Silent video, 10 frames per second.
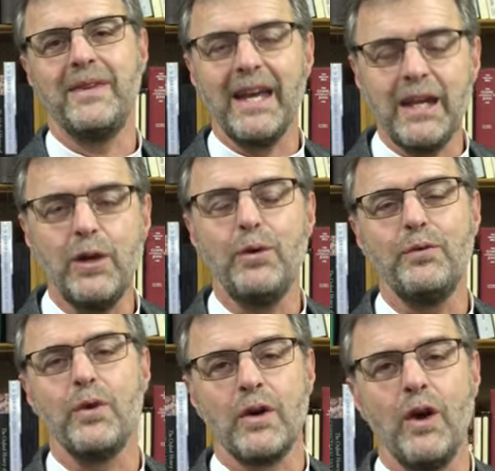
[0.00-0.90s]
Thank you
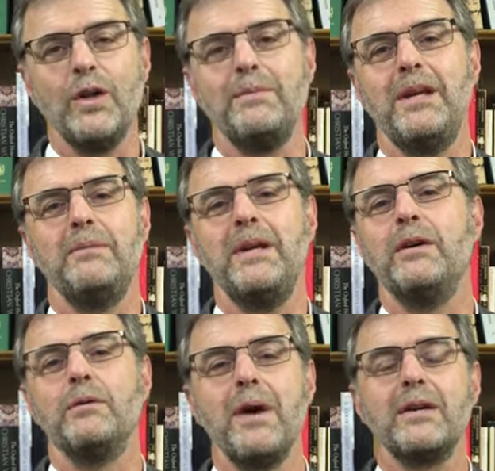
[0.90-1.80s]
for calling me to be
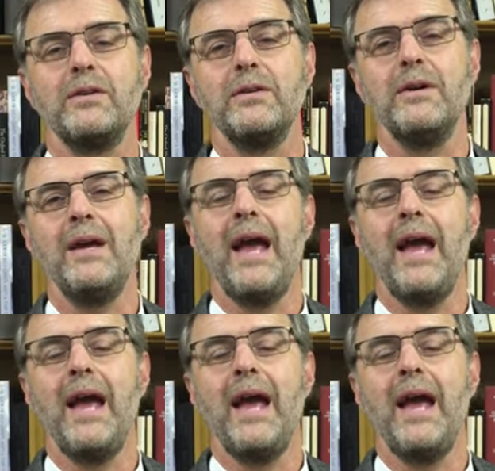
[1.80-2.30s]
your rector,